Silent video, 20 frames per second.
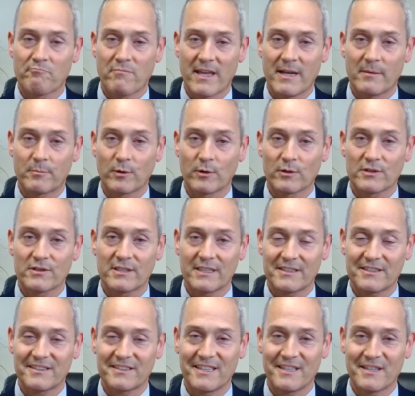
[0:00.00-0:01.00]
April
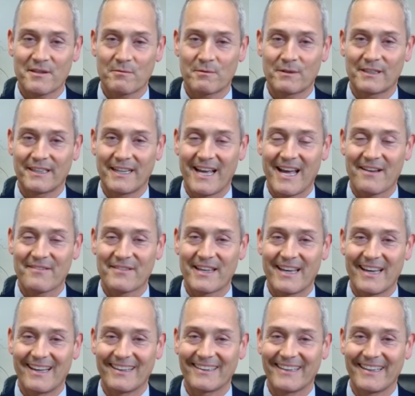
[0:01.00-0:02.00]
16th, we're going to have the
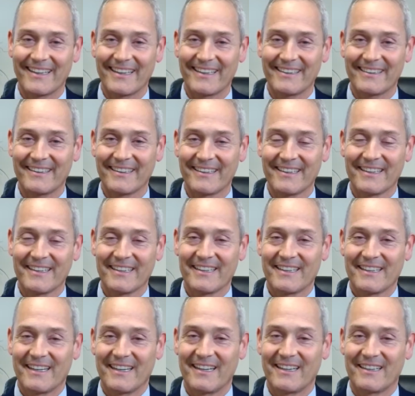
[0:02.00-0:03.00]
LA,
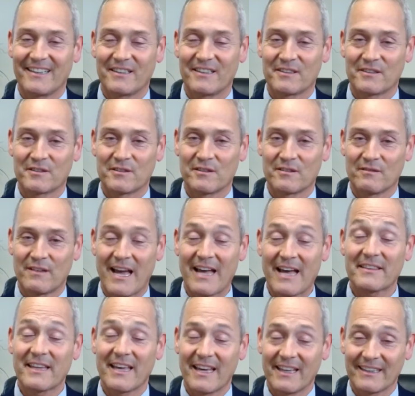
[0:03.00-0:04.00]
at
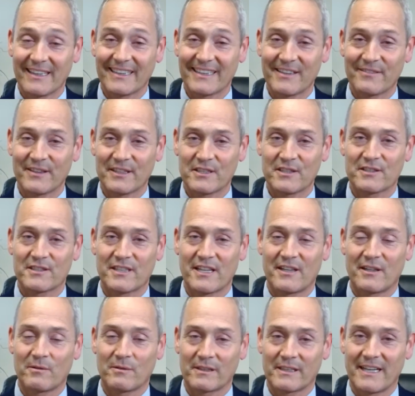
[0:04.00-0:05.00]
the LA Convention
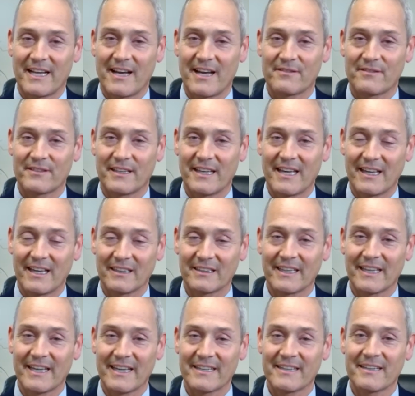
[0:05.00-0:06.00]
Center, we're going to have the
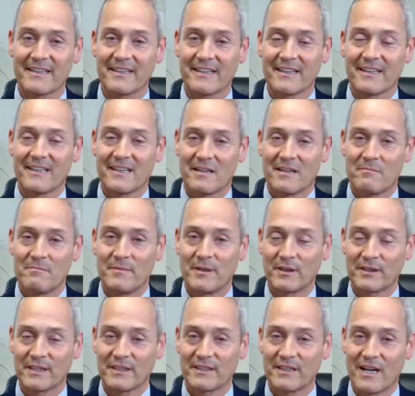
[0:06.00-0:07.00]
LA $1
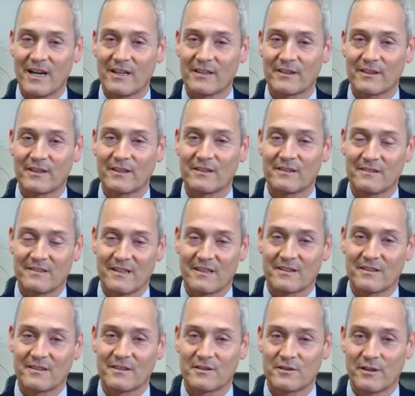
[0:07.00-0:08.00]

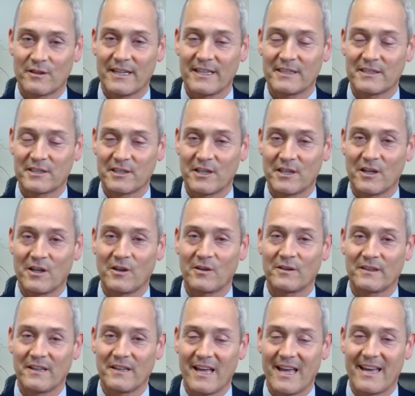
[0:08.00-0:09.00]
million trade
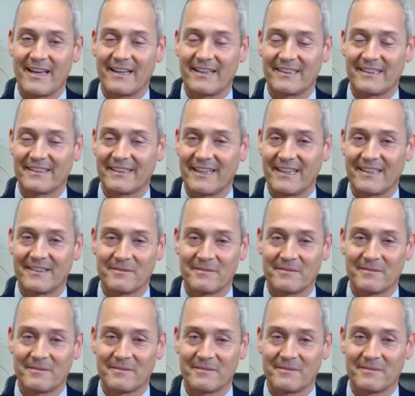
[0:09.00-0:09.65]
show, and